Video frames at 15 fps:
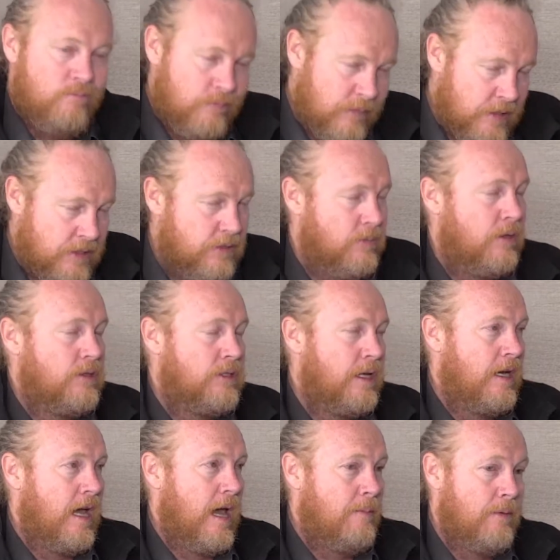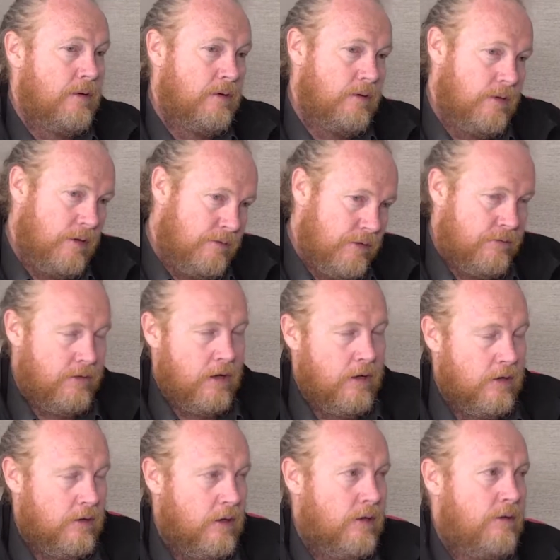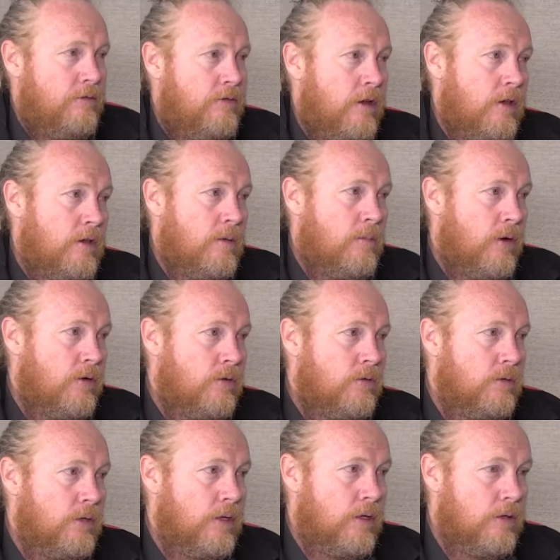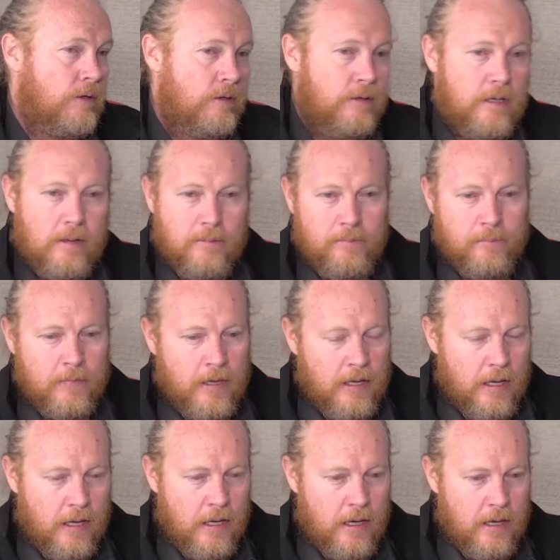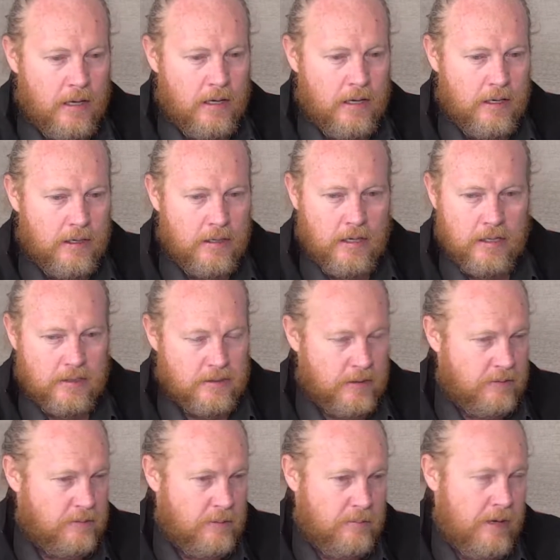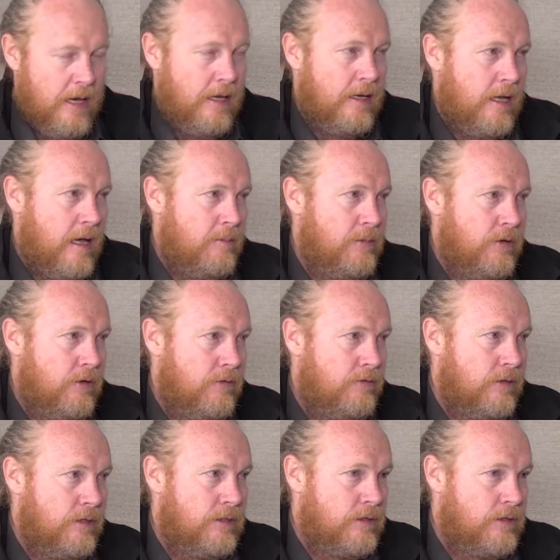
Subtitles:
this is what's going to happen if you follow the model, and it seems to be panning out beautifully.